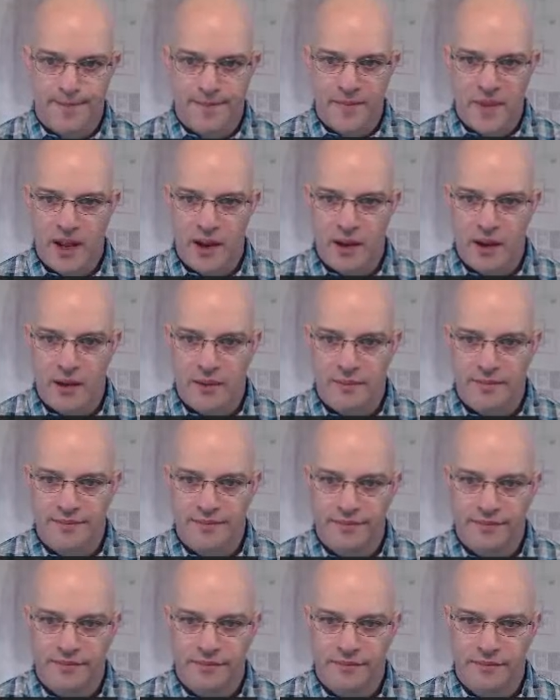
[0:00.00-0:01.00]
Hang on.
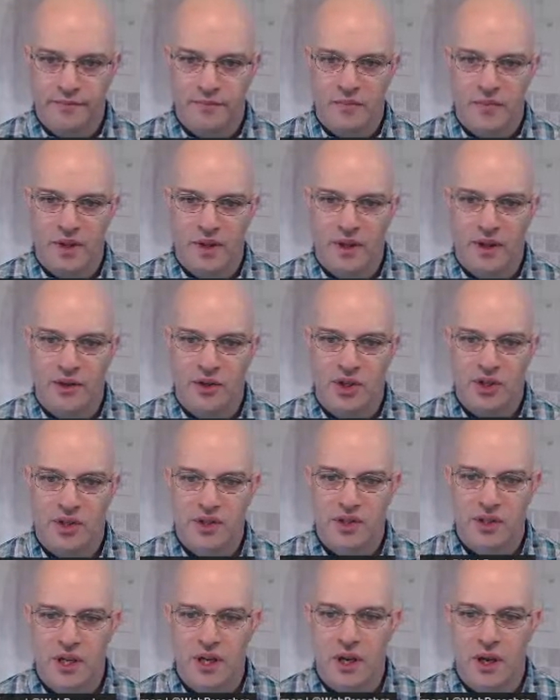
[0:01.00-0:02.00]
Let's
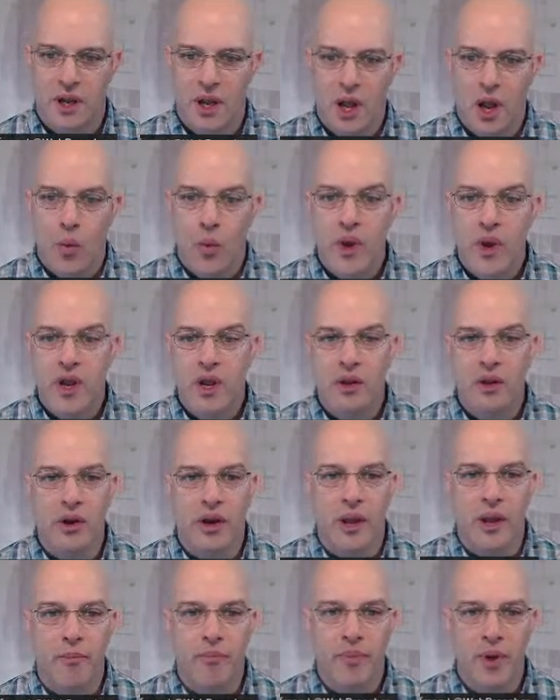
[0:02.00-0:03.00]
just see. We can
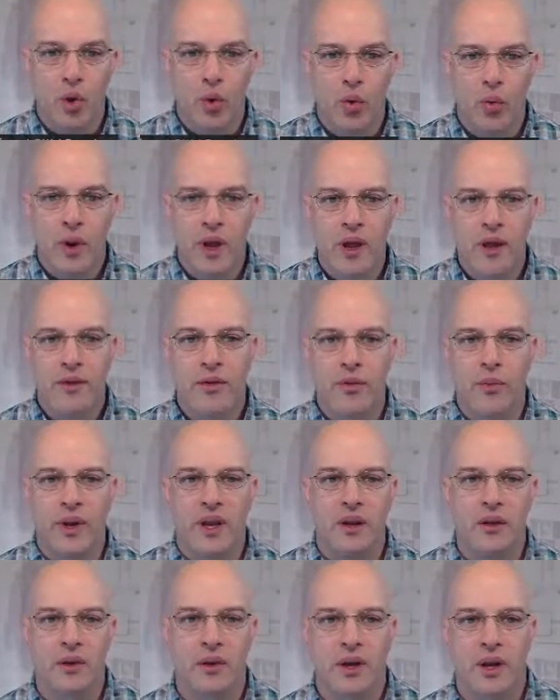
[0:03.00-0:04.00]
look at built with, we
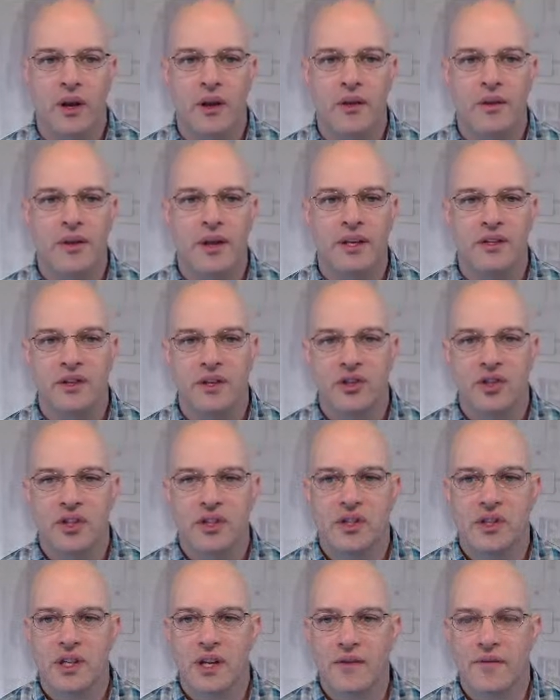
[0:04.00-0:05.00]
can look at other things. Let's
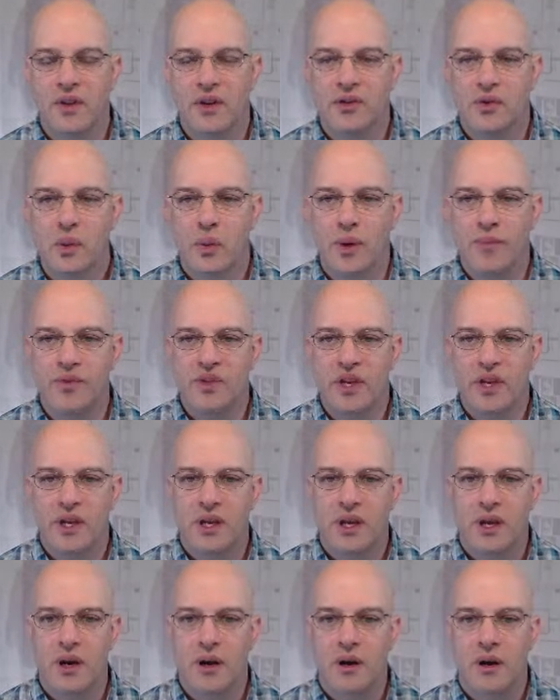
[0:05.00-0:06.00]
just see if there's a website
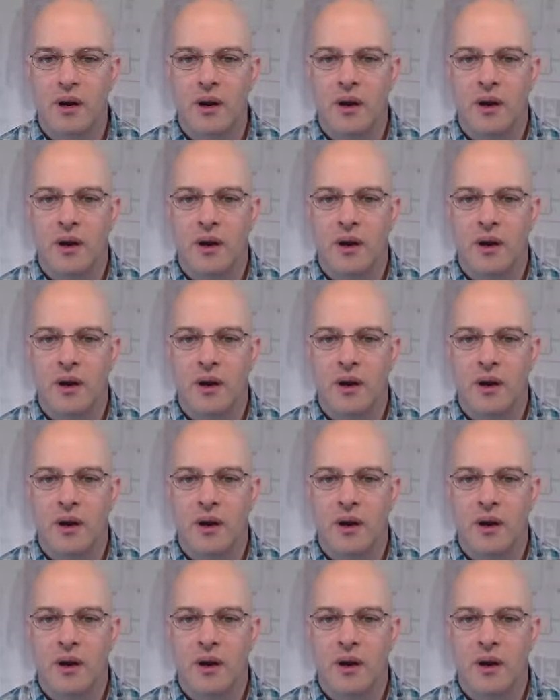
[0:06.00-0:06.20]
here.